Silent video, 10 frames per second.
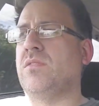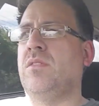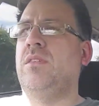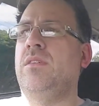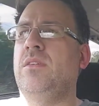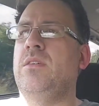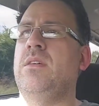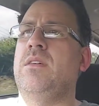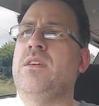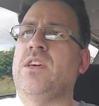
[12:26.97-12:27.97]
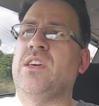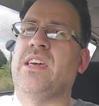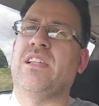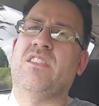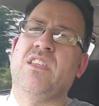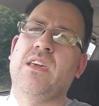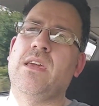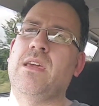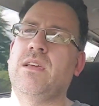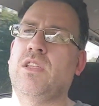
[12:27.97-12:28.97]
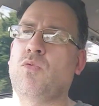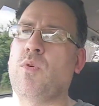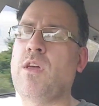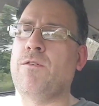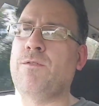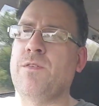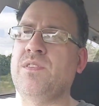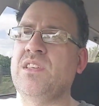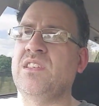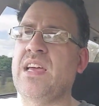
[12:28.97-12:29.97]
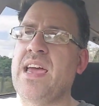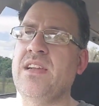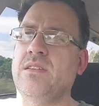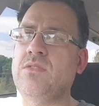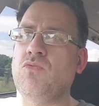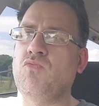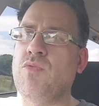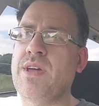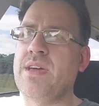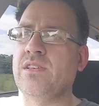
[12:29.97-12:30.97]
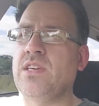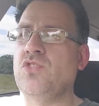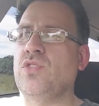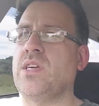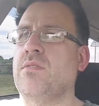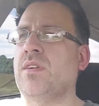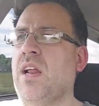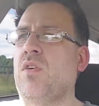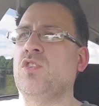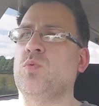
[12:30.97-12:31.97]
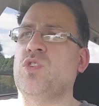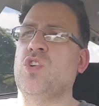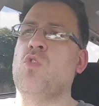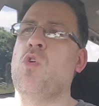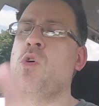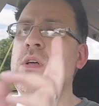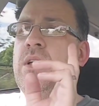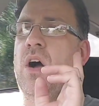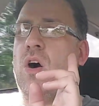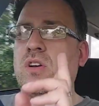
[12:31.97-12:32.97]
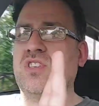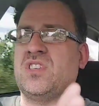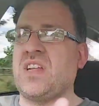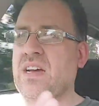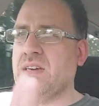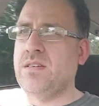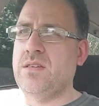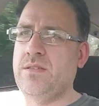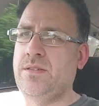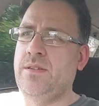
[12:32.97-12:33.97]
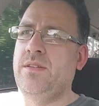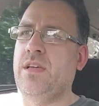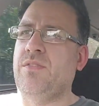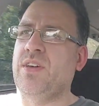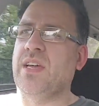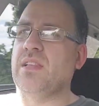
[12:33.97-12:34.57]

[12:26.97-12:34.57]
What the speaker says: You can get the 350Z Rays engineering alloys, which I know are staggered if you get